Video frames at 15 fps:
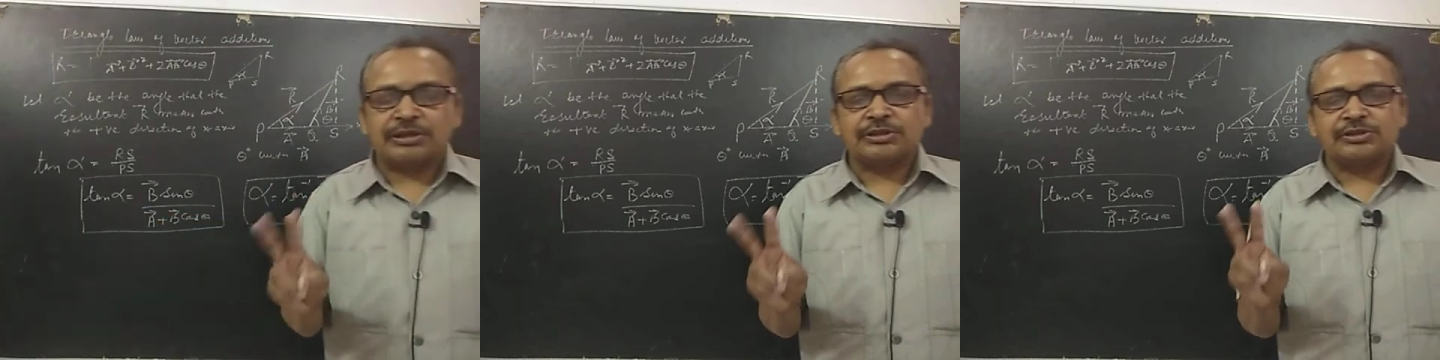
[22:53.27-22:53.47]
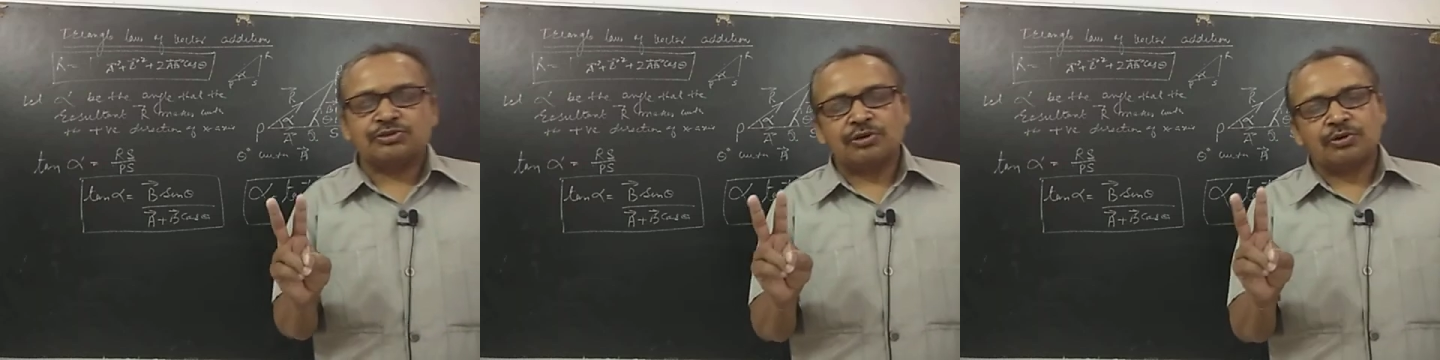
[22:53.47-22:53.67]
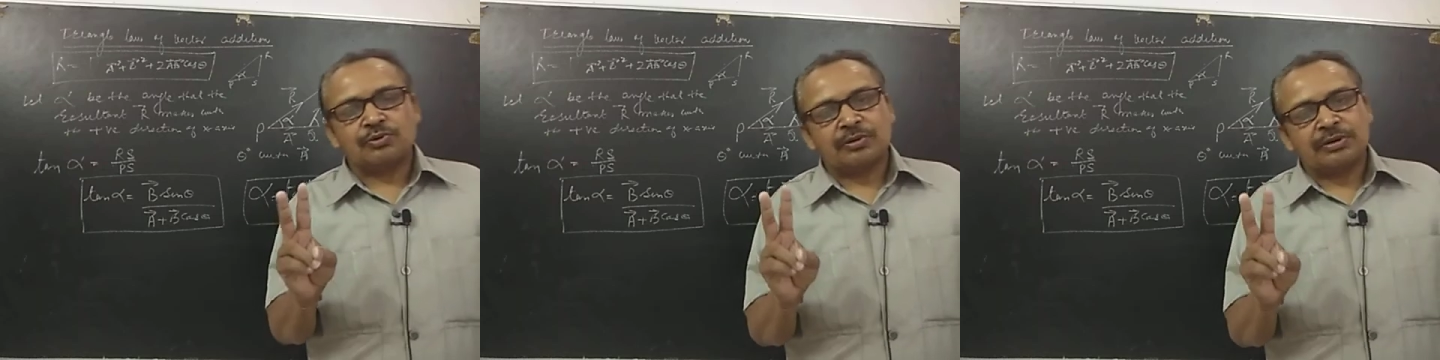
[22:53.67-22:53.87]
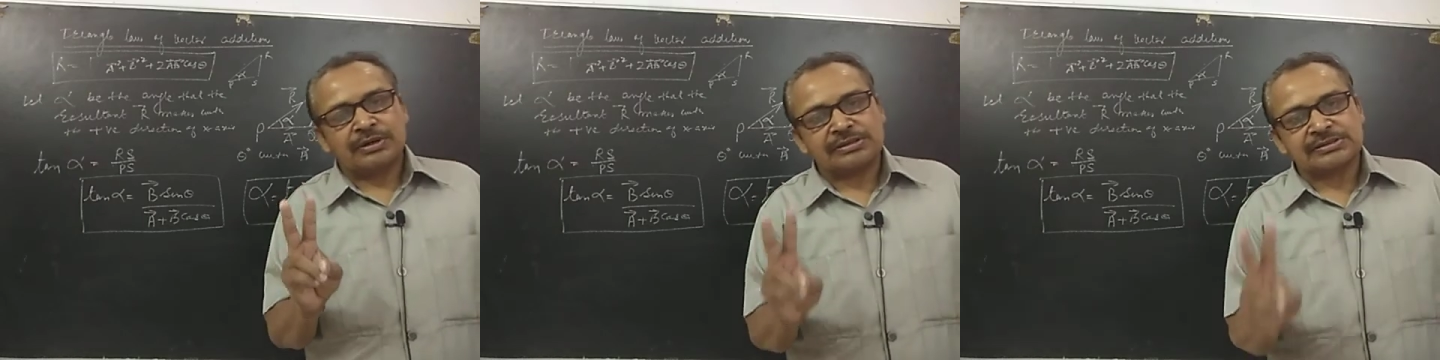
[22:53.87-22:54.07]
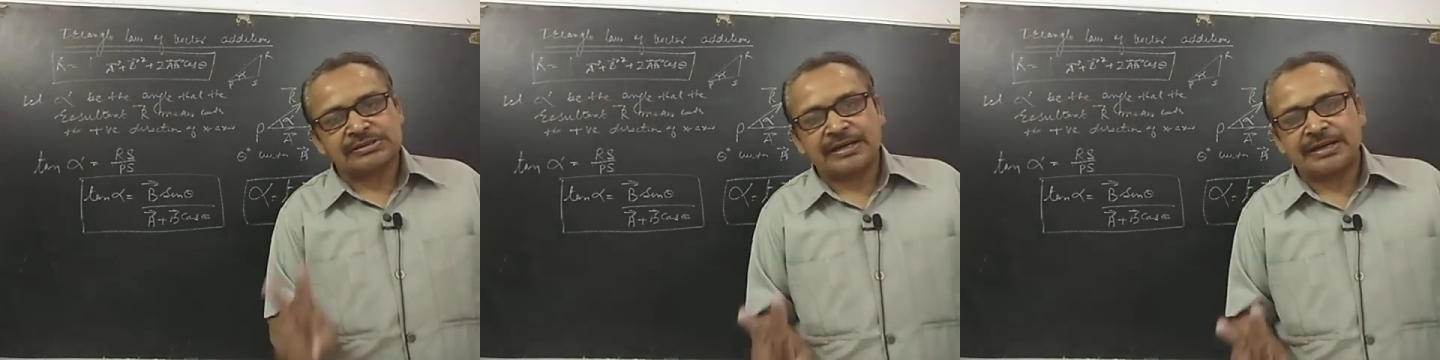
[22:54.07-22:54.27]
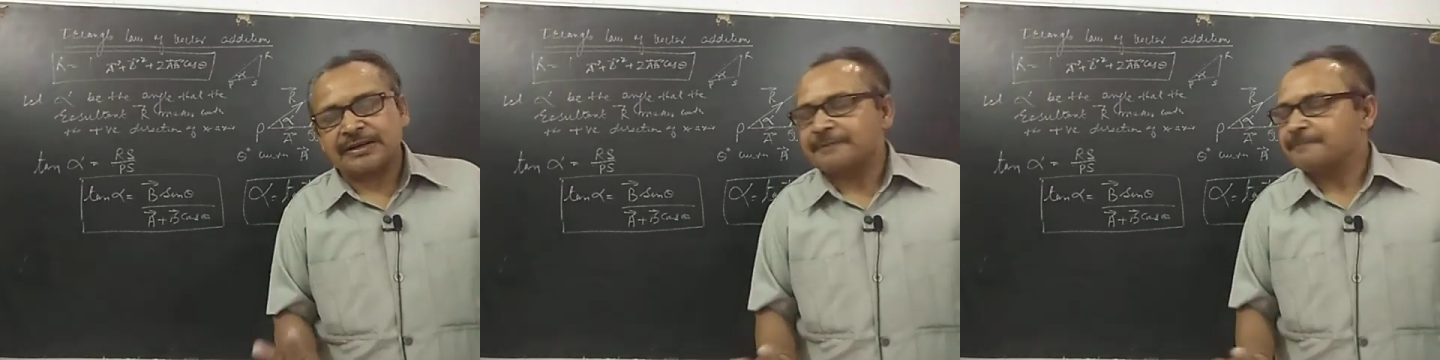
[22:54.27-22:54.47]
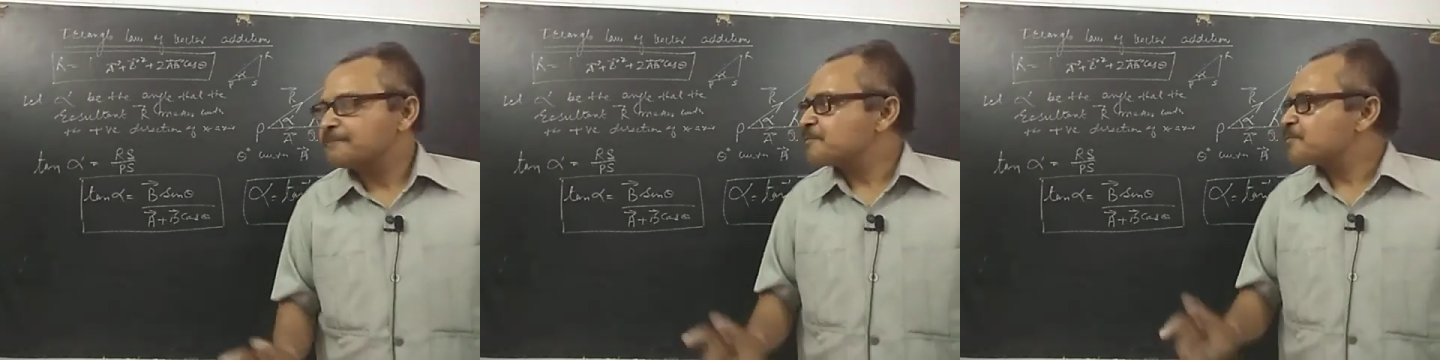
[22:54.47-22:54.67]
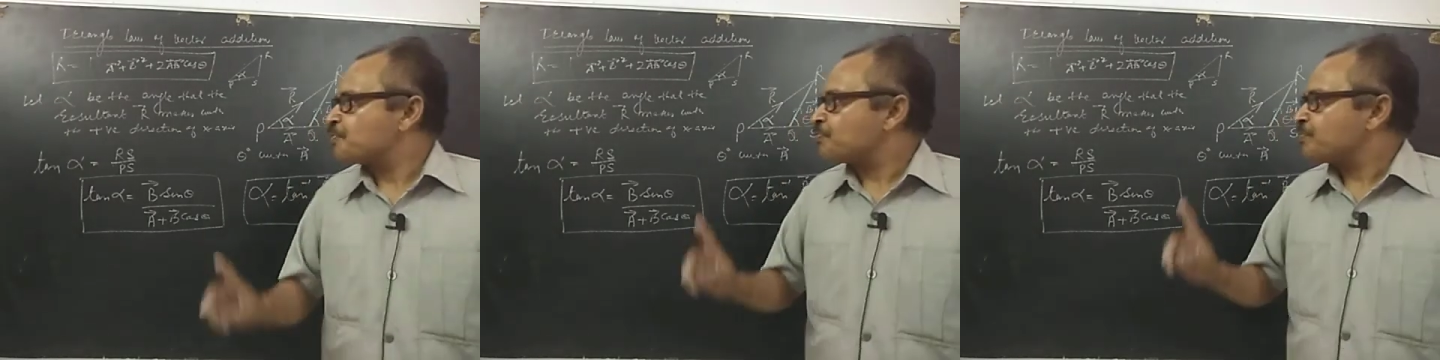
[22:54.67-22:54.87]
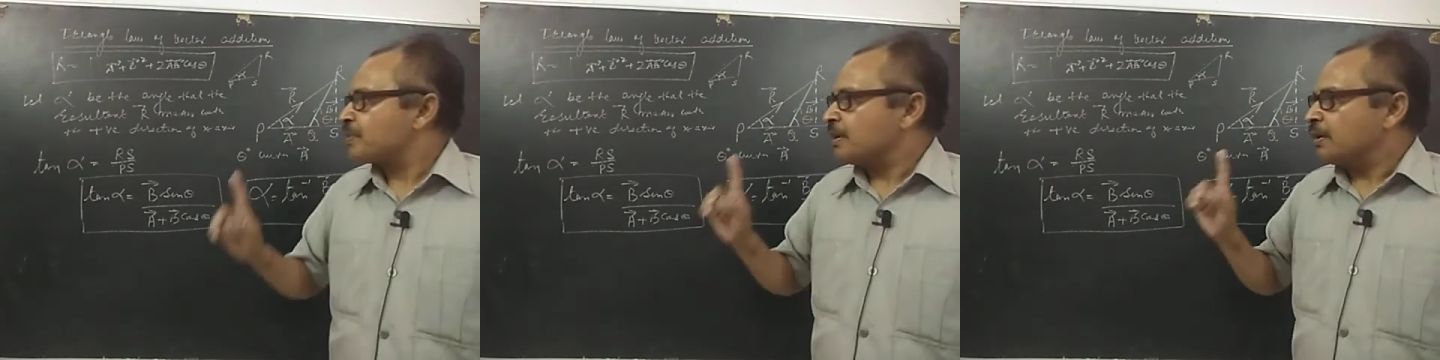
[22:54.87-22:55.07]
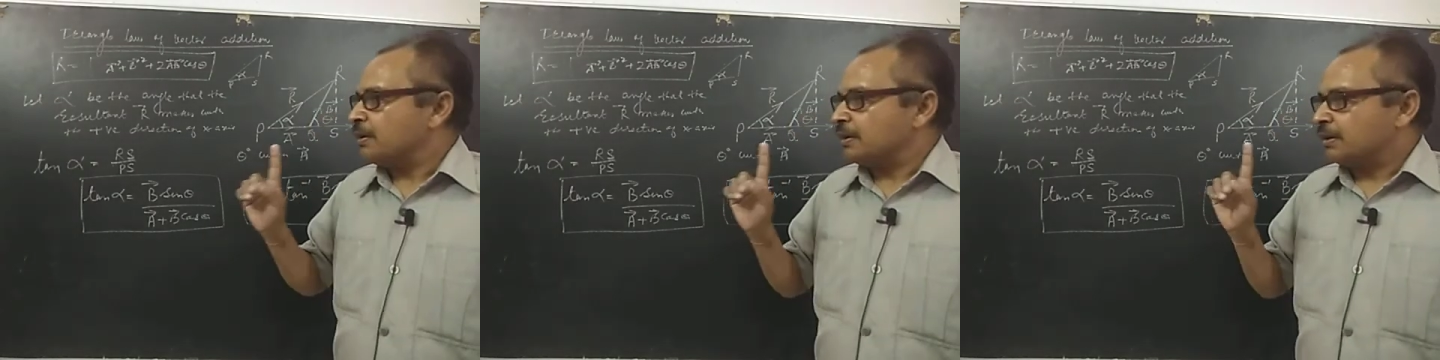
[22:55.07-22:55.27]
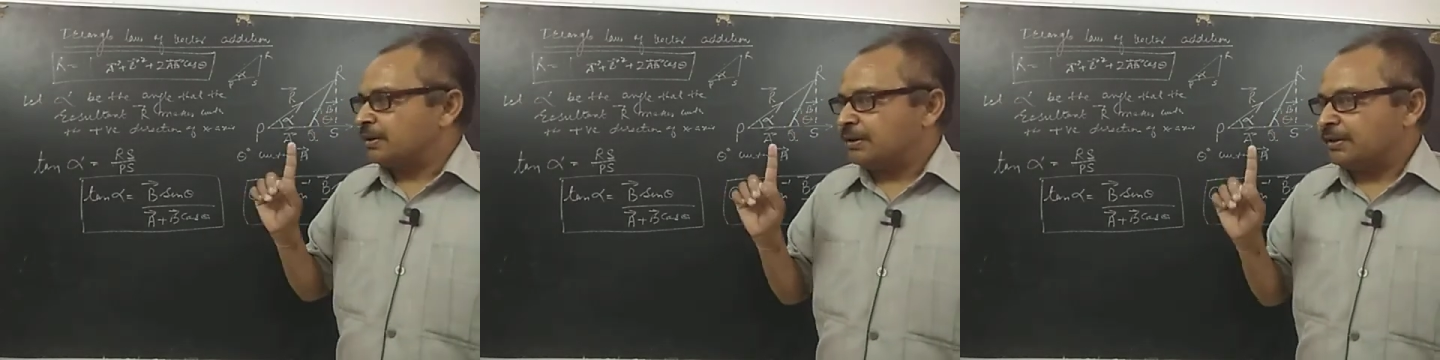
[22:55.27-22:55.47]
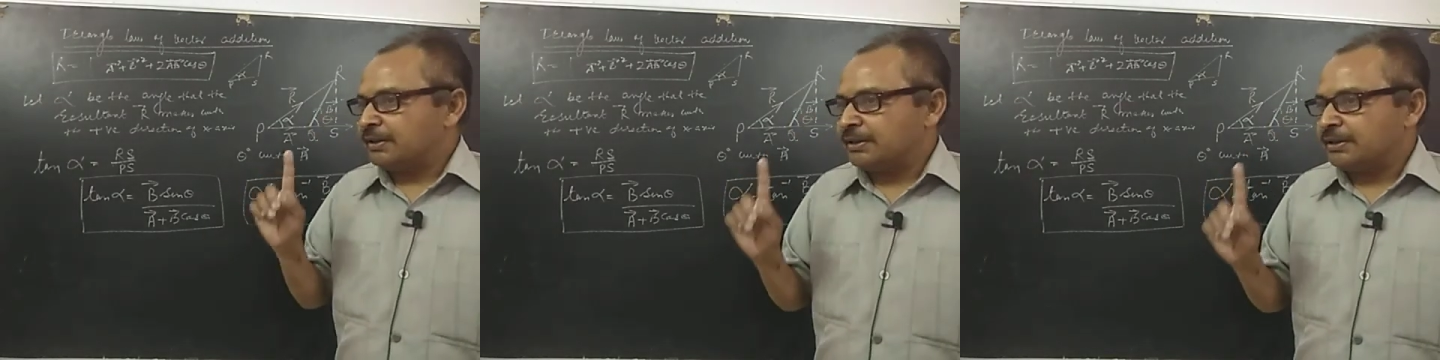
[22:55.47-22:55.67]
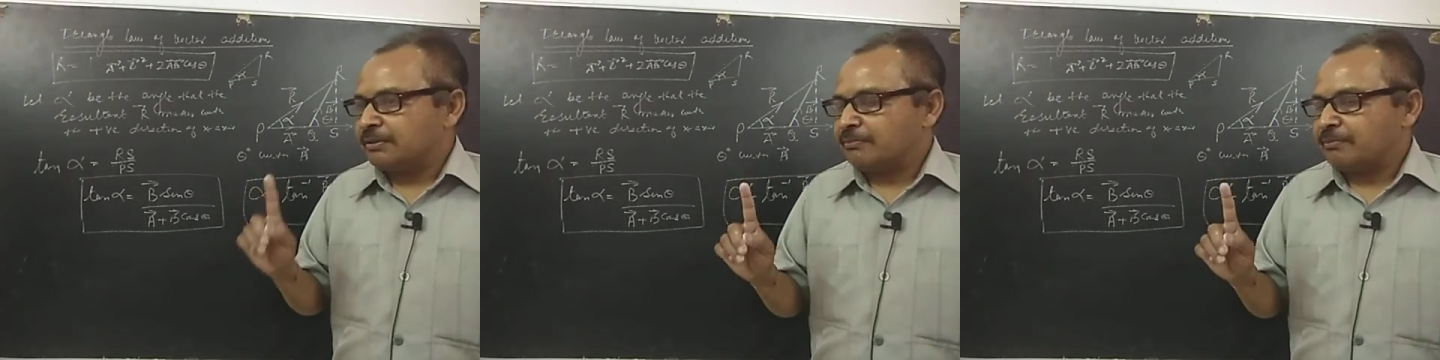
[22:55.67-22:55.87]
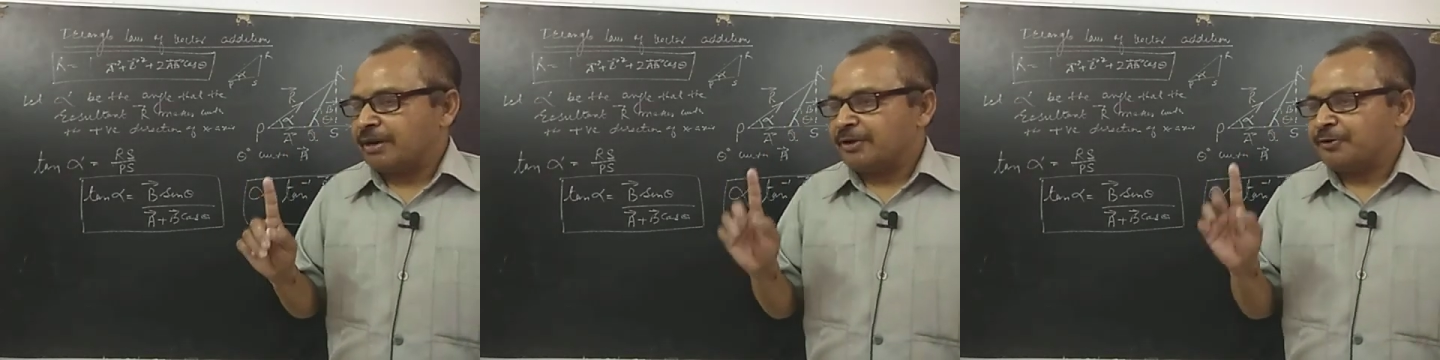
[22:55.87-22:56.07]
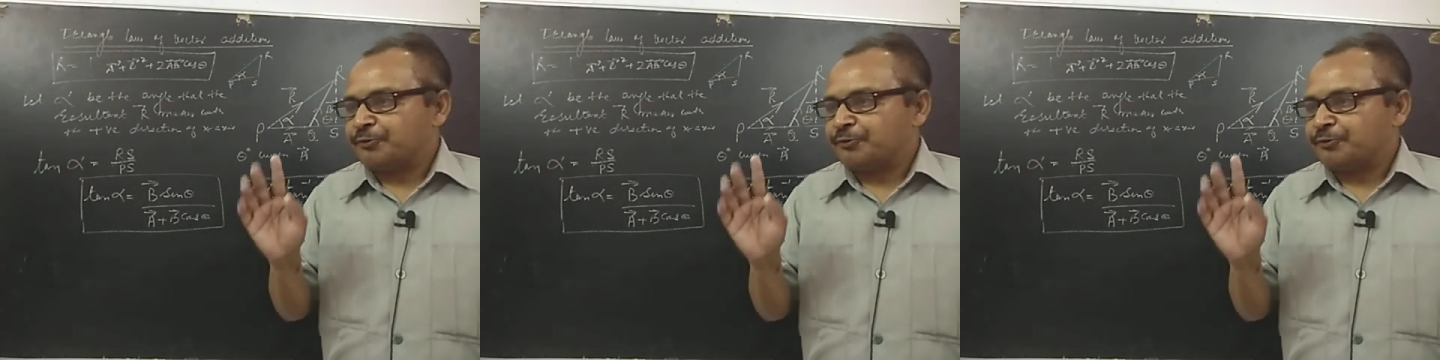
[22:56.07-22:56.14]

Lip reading: things you have to understand. My